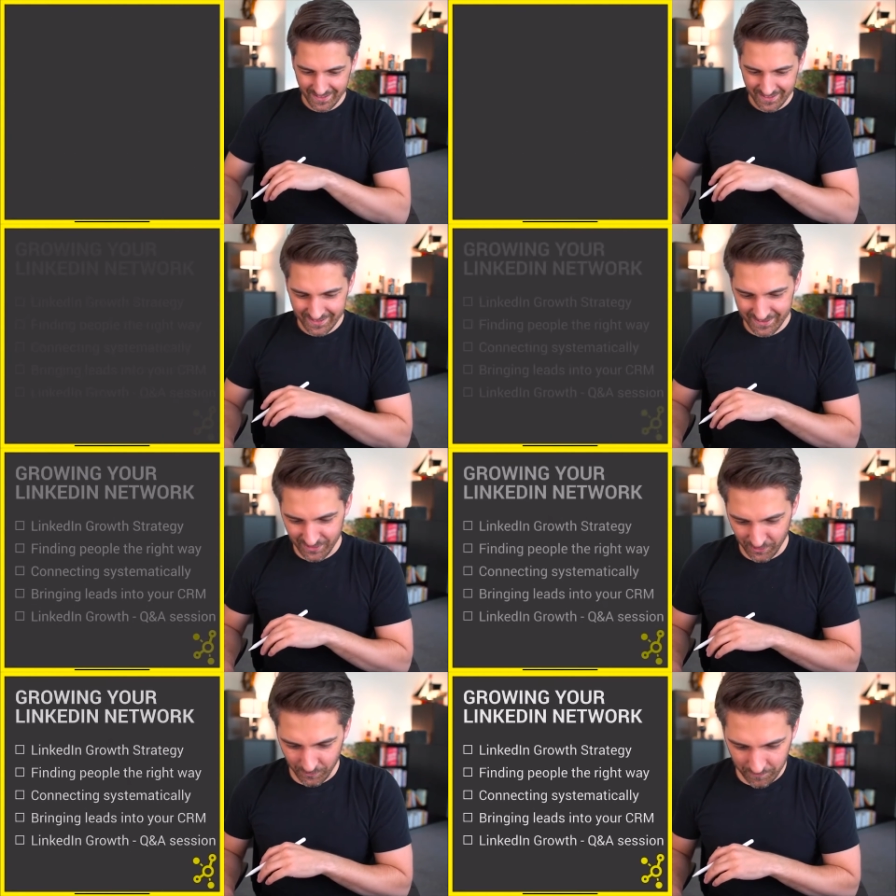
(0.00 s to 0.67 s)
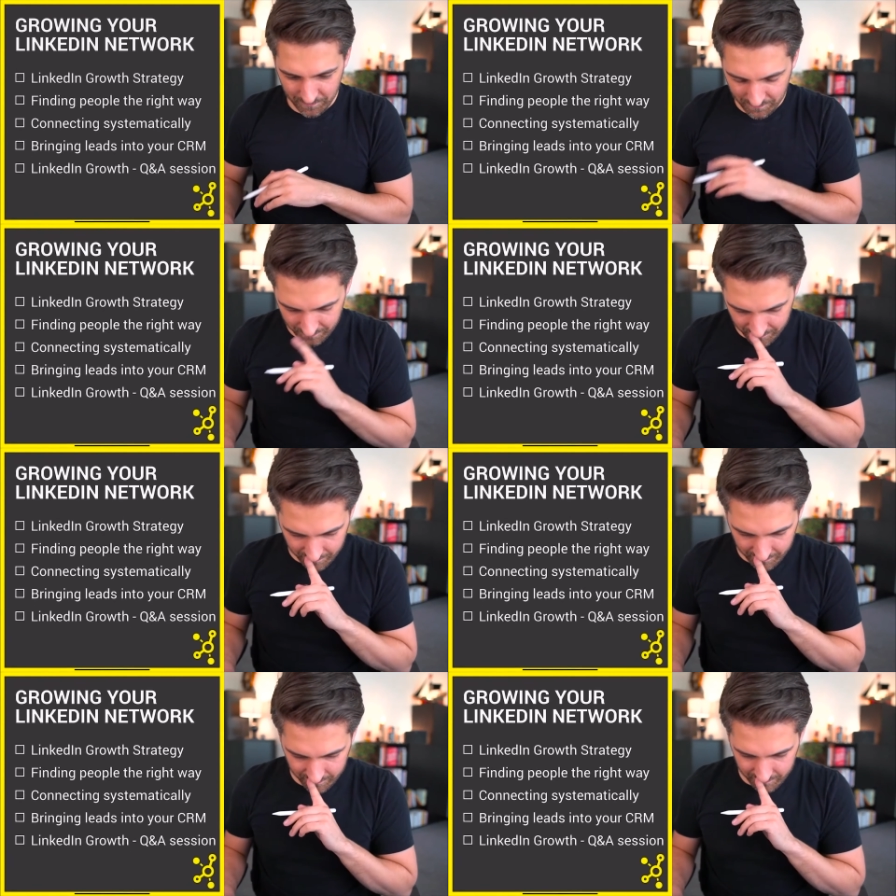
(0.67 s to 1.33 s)
So
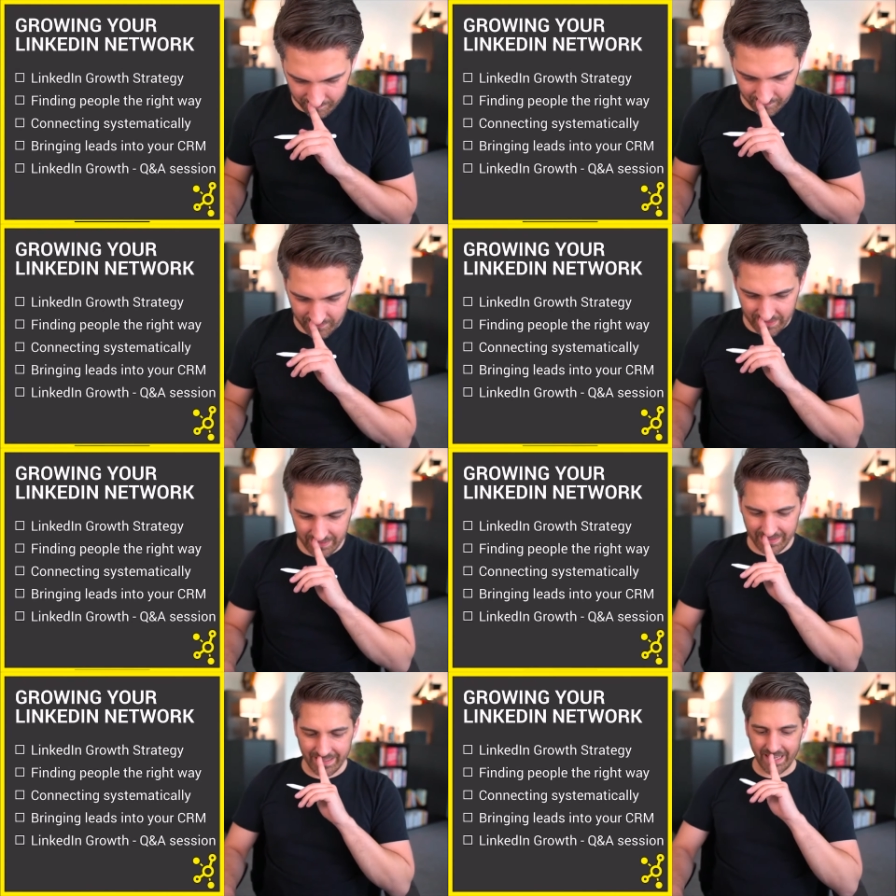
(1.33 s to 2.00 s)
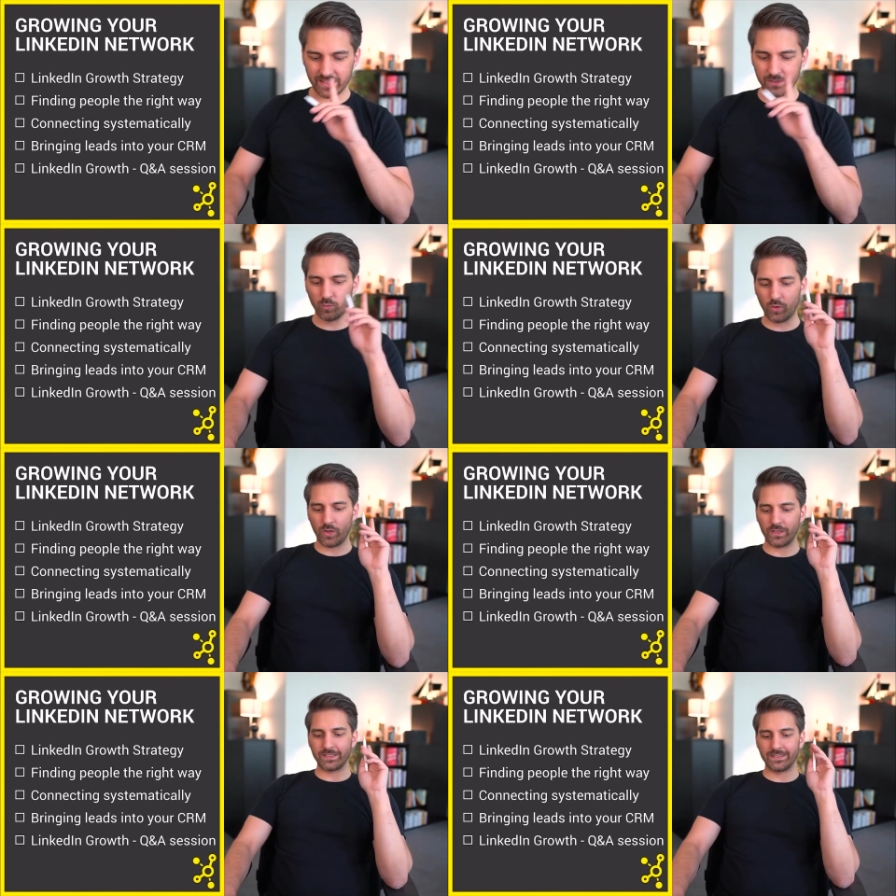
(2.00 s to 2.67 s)
that
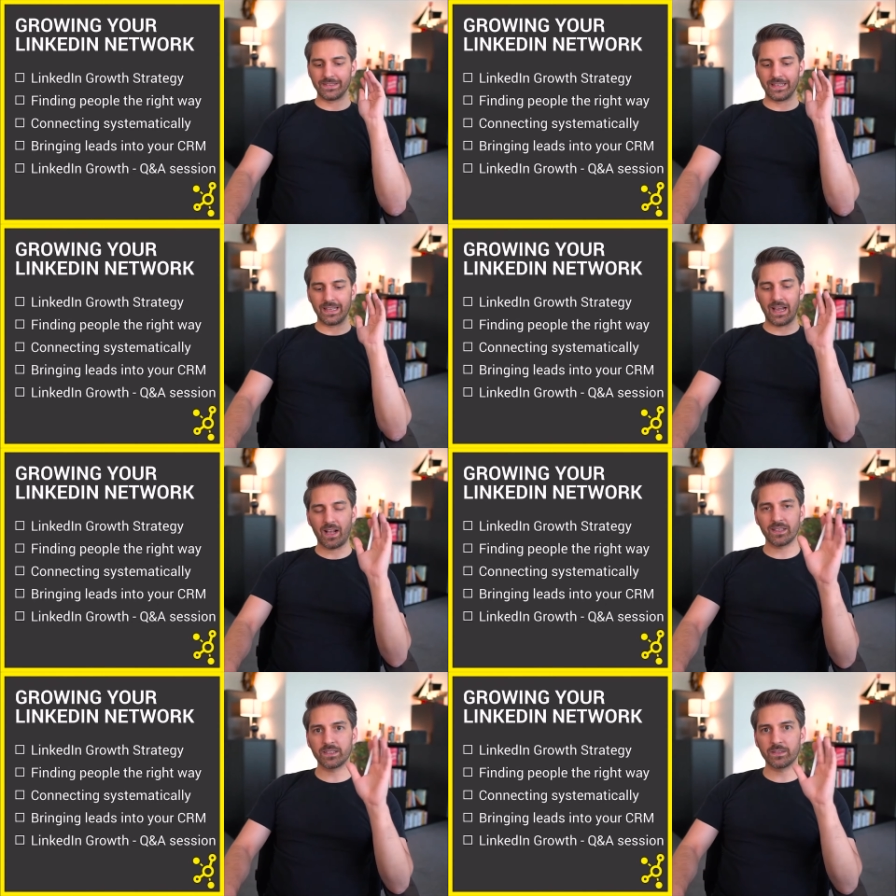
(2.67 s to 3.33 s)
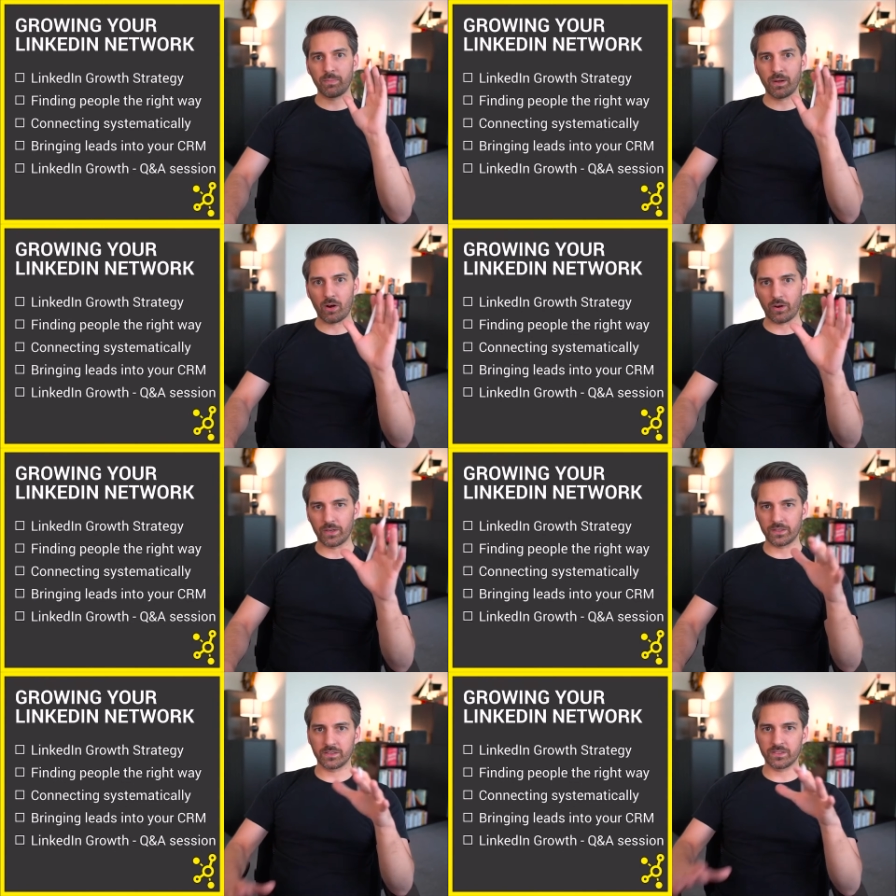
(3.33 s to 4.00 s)
was the last
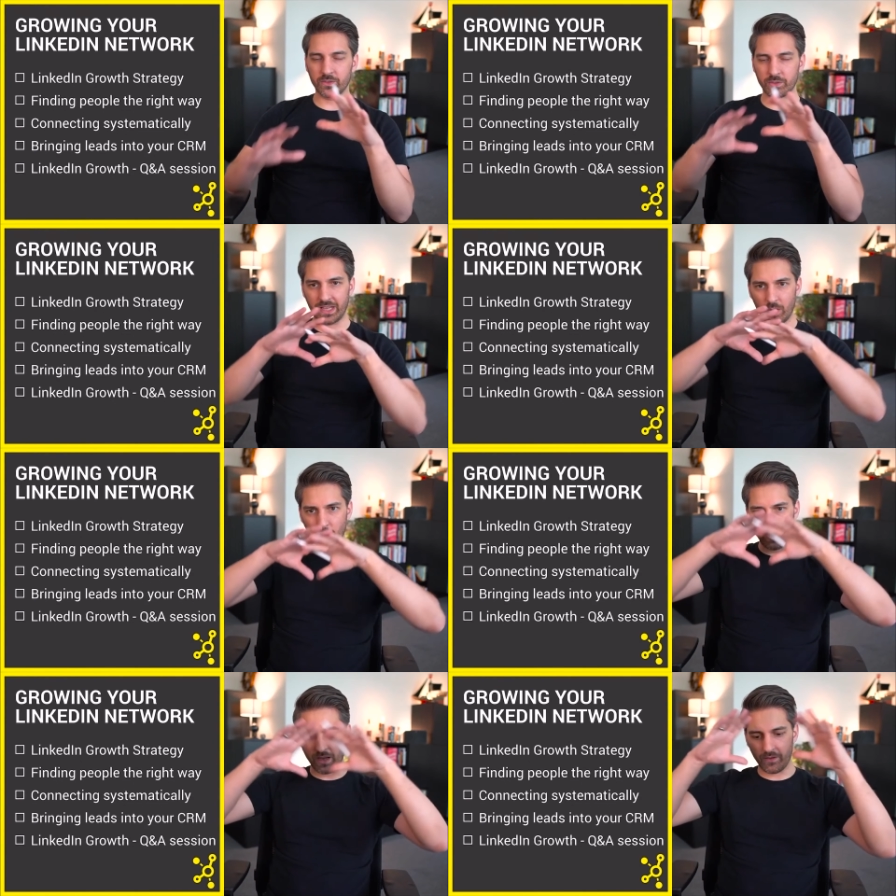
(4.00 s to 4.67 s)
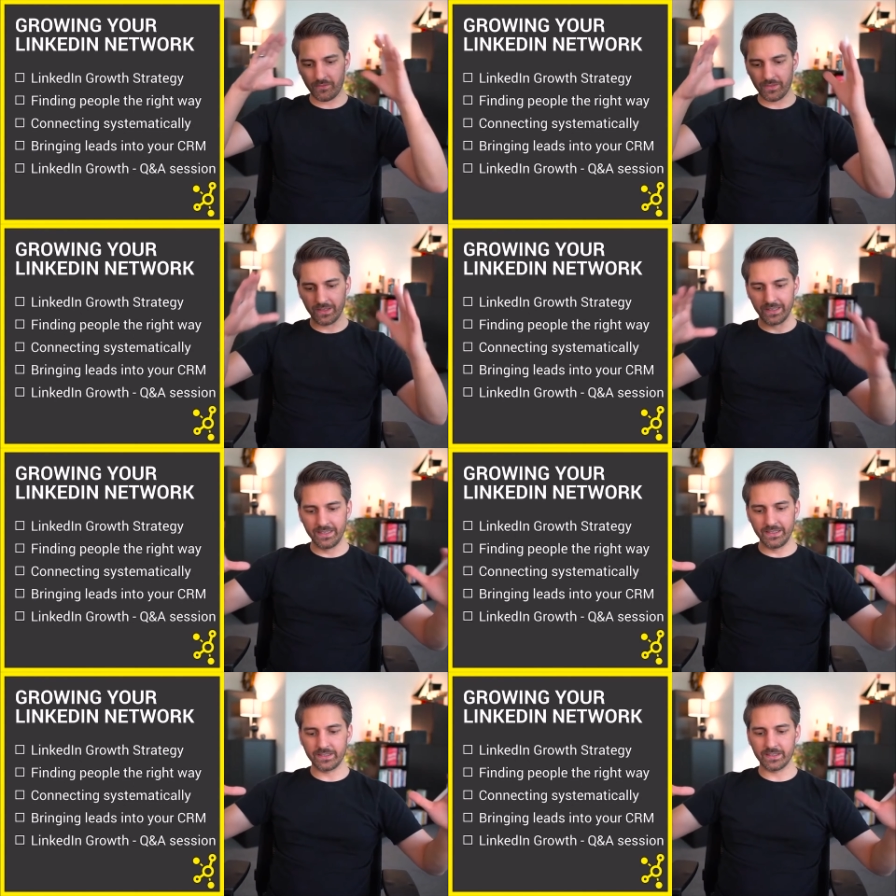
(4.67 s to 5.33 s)
part. So now we have the
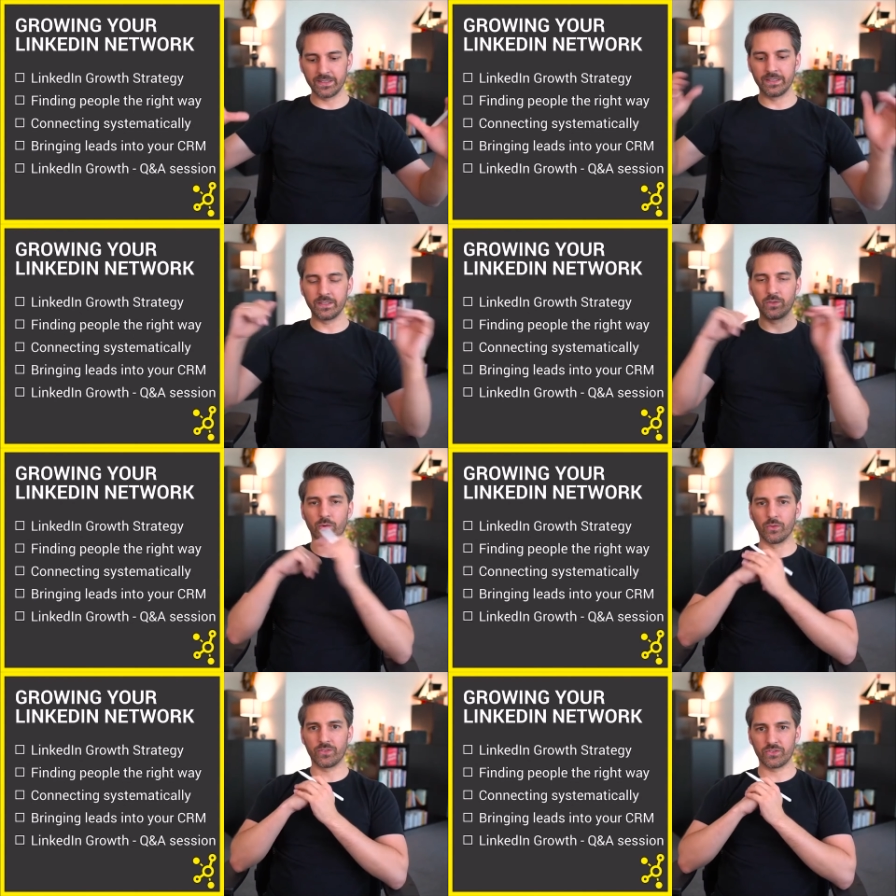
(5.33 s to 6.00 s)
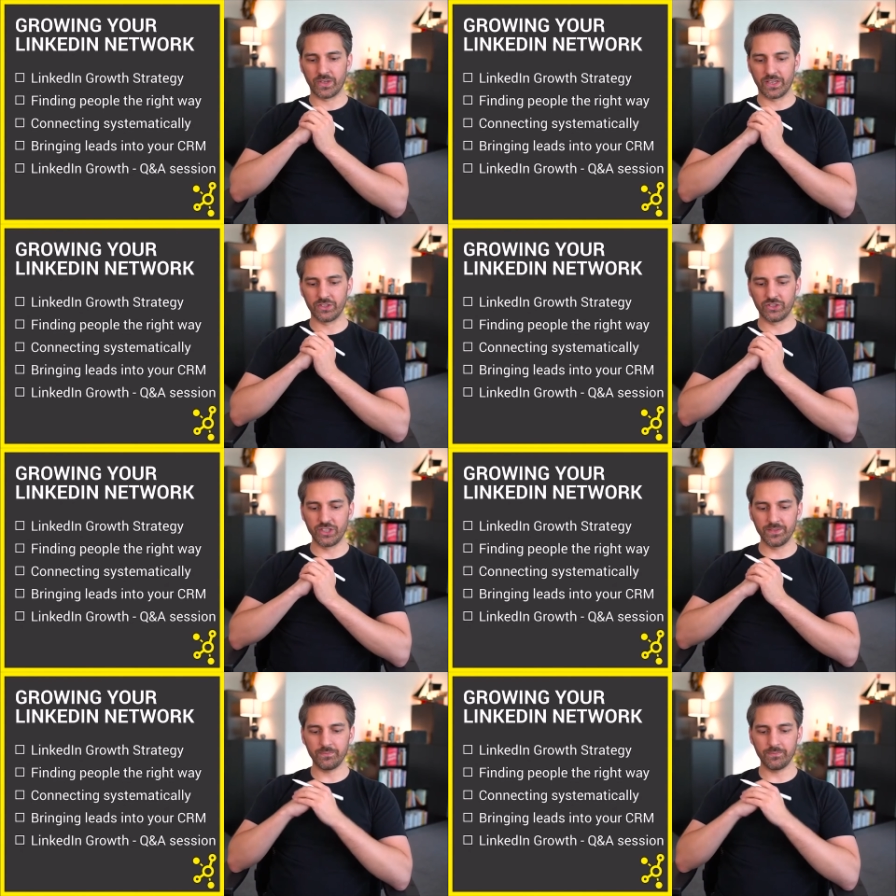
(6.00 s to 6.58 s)
LinkedIn growth strategy,